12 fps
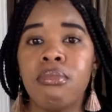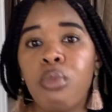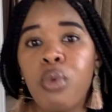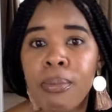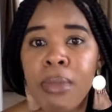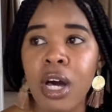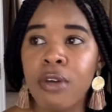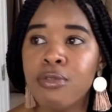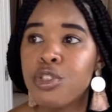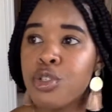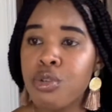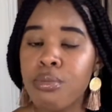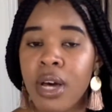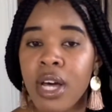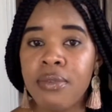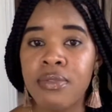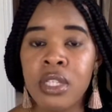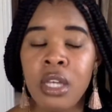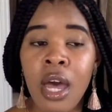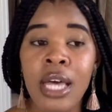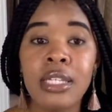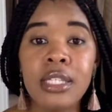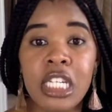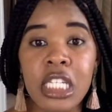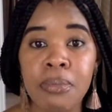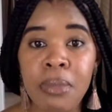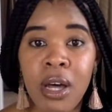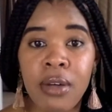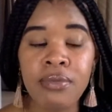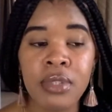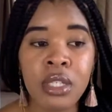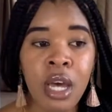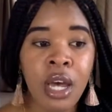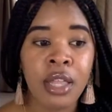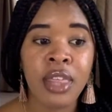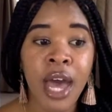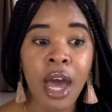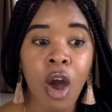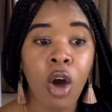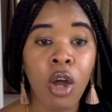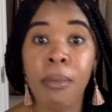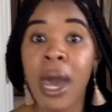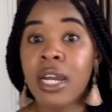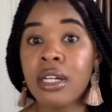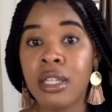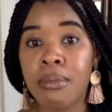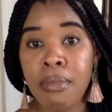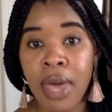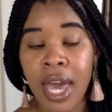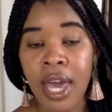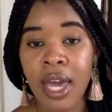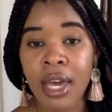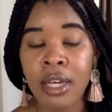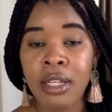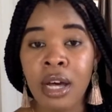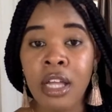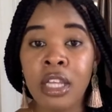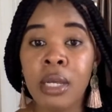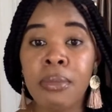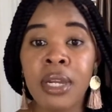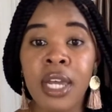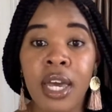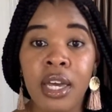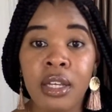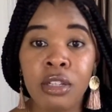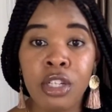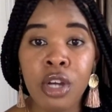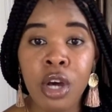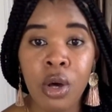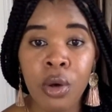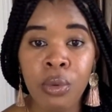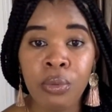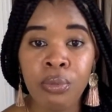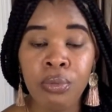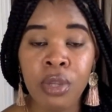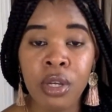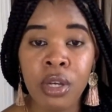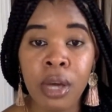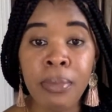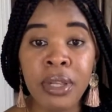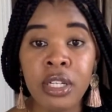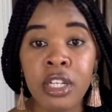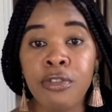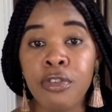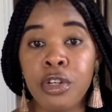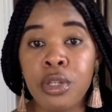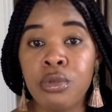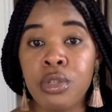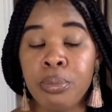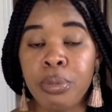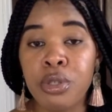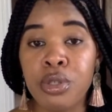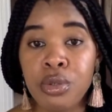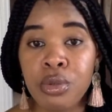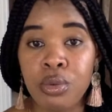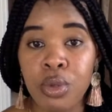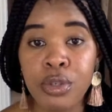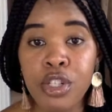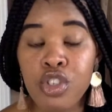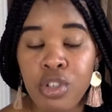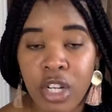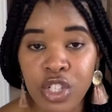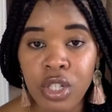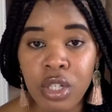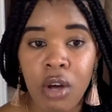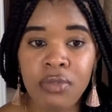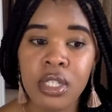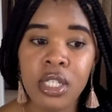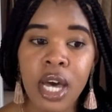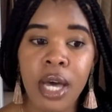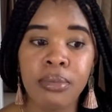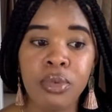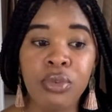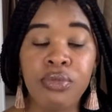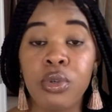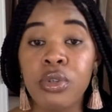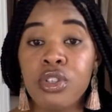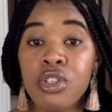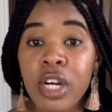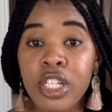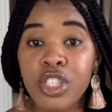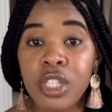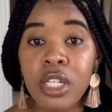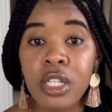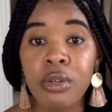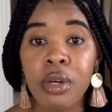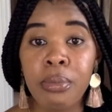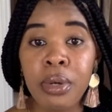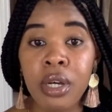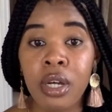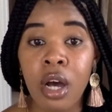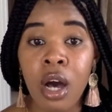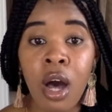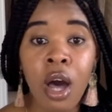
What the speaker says: 1 month, 2 months, 6 months? That automatically may eliminate, you know, the ability for you to pursue new construction. Oftentimes with new construction, you can put